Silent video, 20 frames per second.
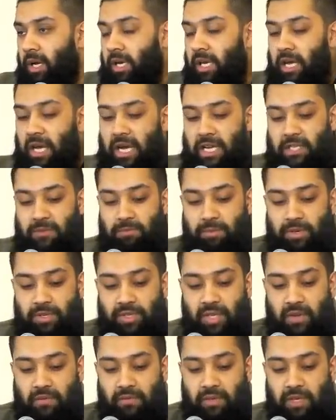Allah has
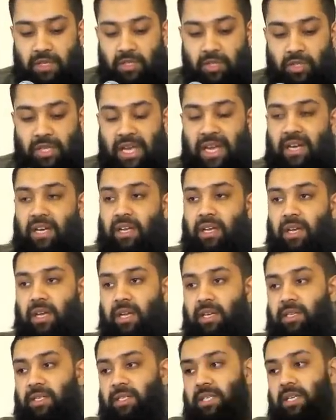preserved it. So
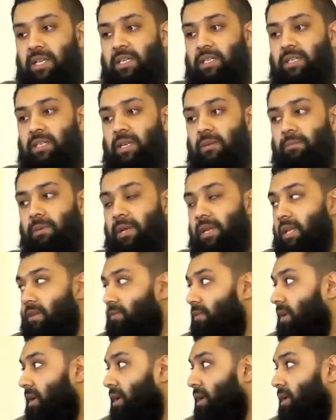that instills in a
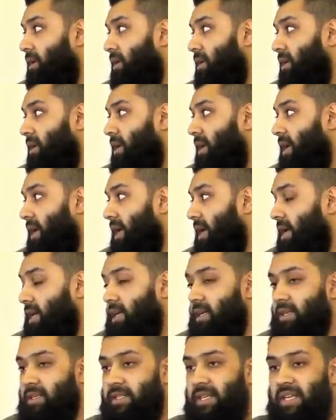believer
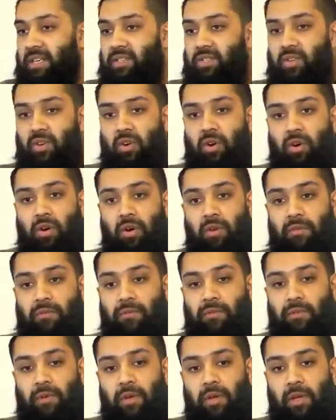a sense
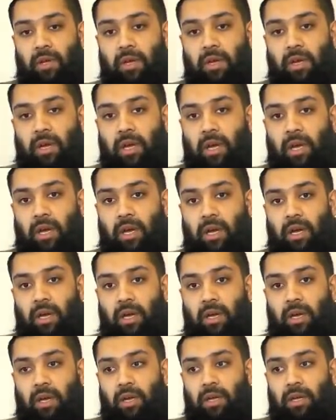of
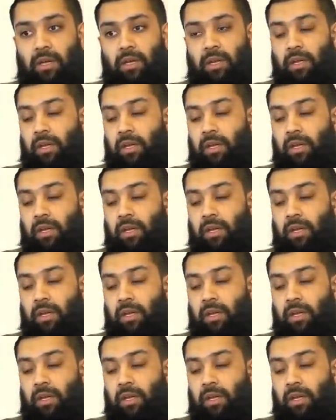uh,